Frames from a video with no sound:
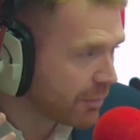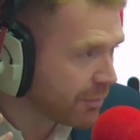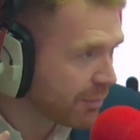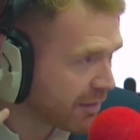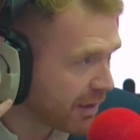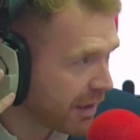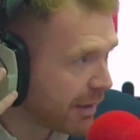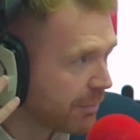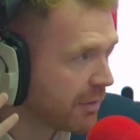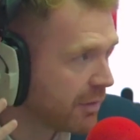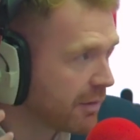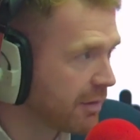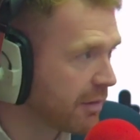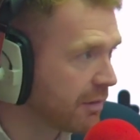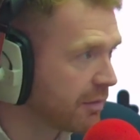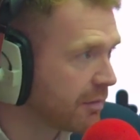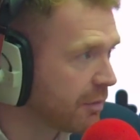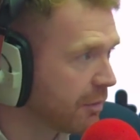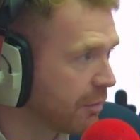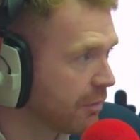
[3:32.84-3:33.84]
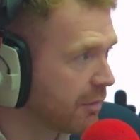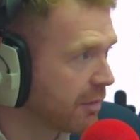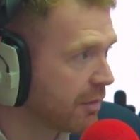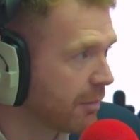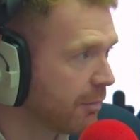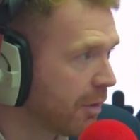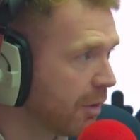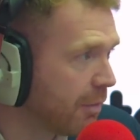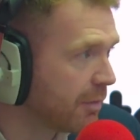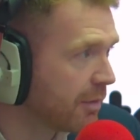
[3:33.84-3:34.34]
what's happening in their schools at
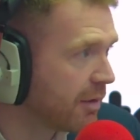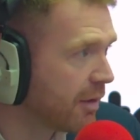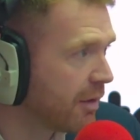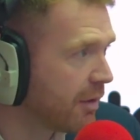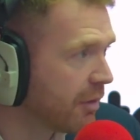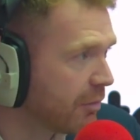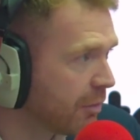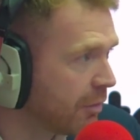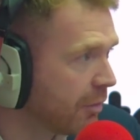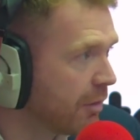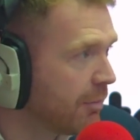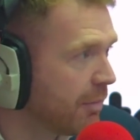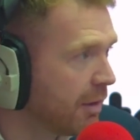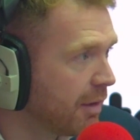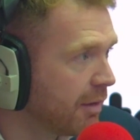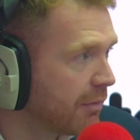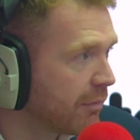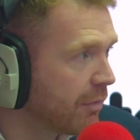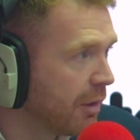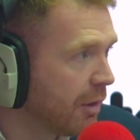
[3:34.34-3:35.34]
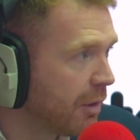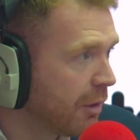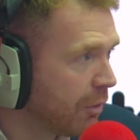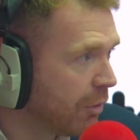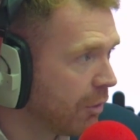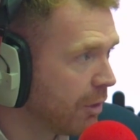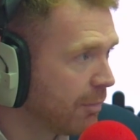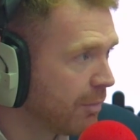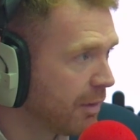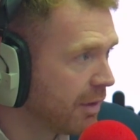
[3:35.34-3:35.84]
the moment. Here's what I believe.
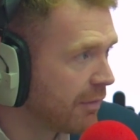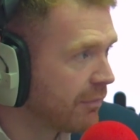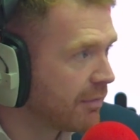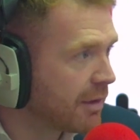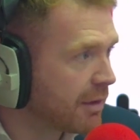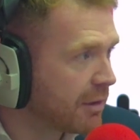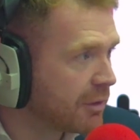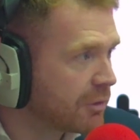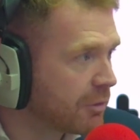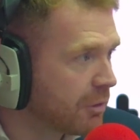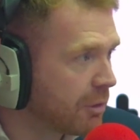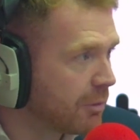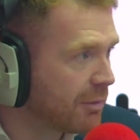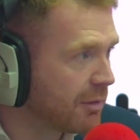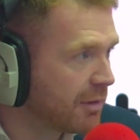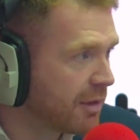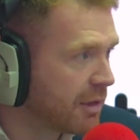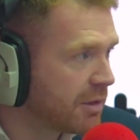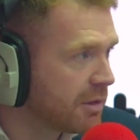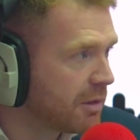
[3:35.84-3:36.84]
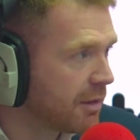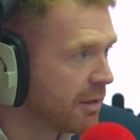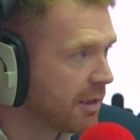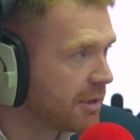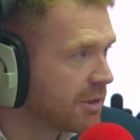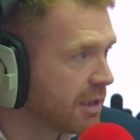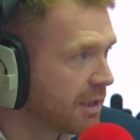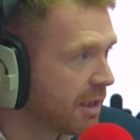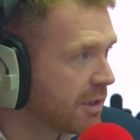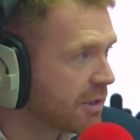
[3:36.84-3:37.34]
I believe that a child with additional
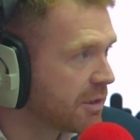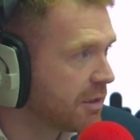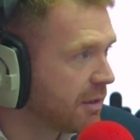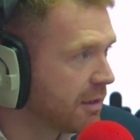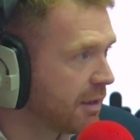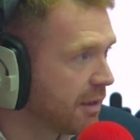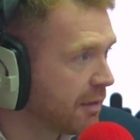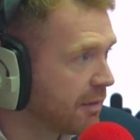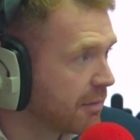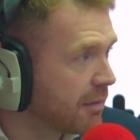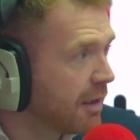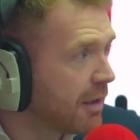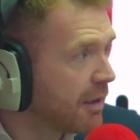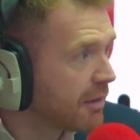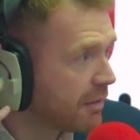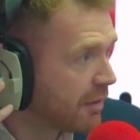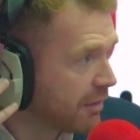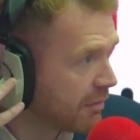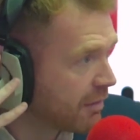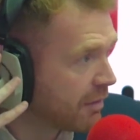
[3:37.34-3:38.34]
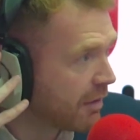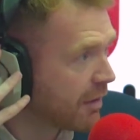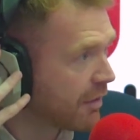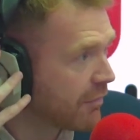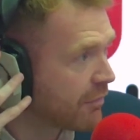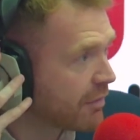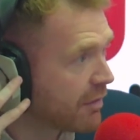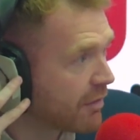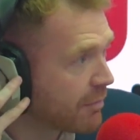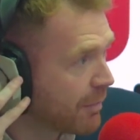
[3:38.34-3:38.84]
education needs
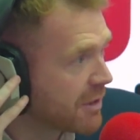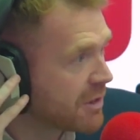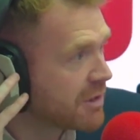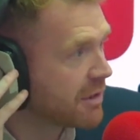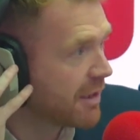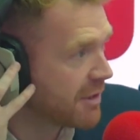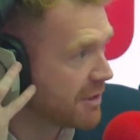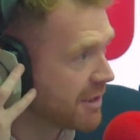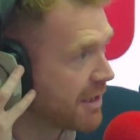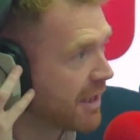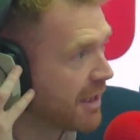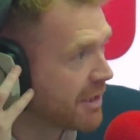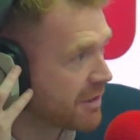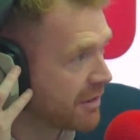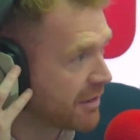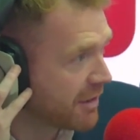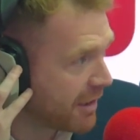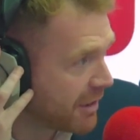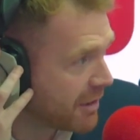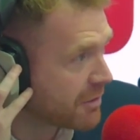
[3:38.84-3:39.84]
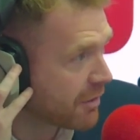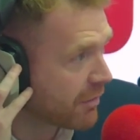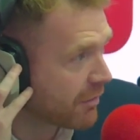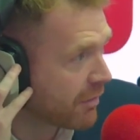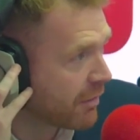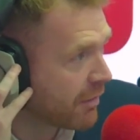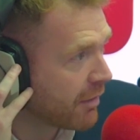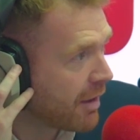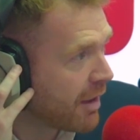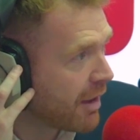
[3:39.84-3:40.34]
deserves a special education
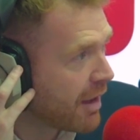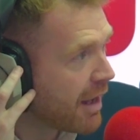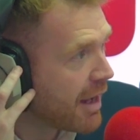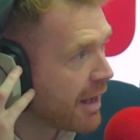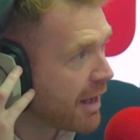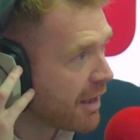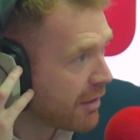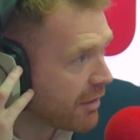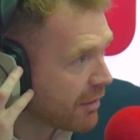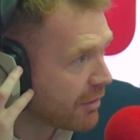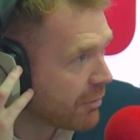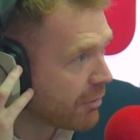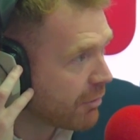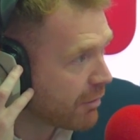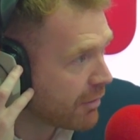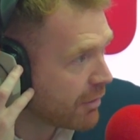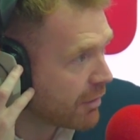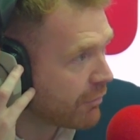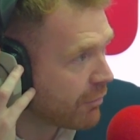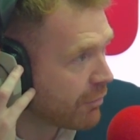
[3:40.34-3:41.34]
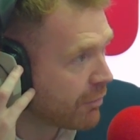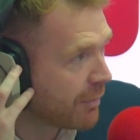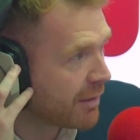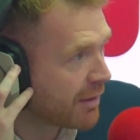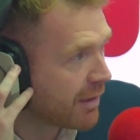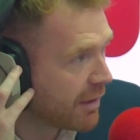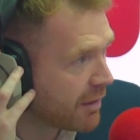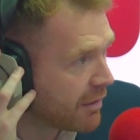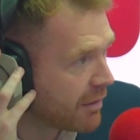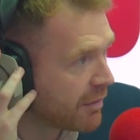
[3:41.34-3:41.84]
teacher. In our current
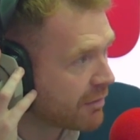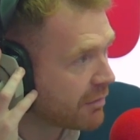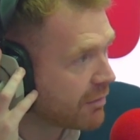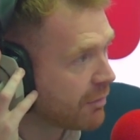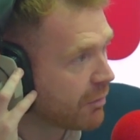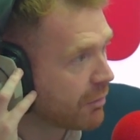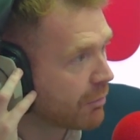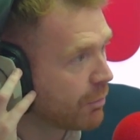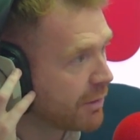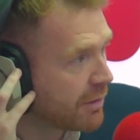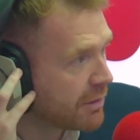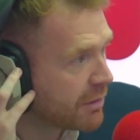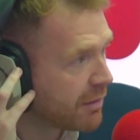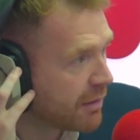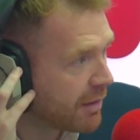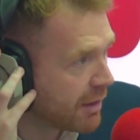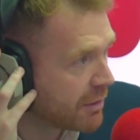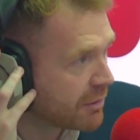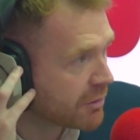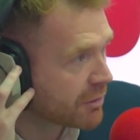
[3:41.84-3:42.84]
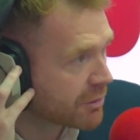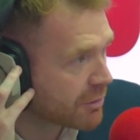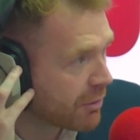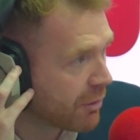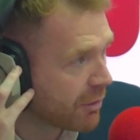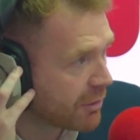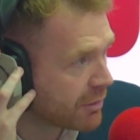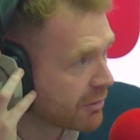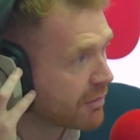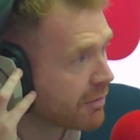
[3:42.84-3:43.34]
environment, in our schools, with the teacher
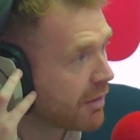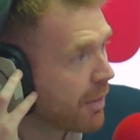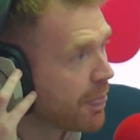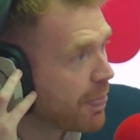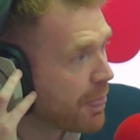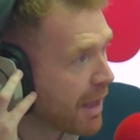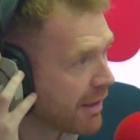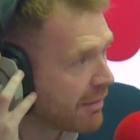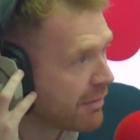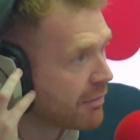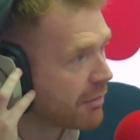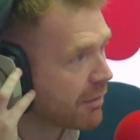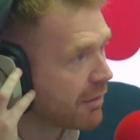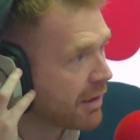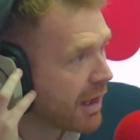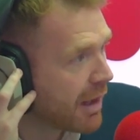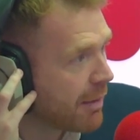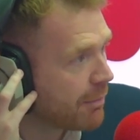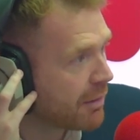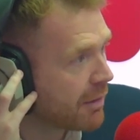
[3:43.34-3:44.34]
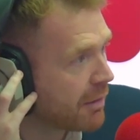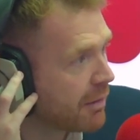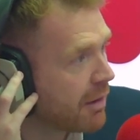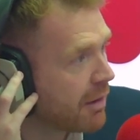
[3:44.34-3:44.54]
shortages, that's not happening.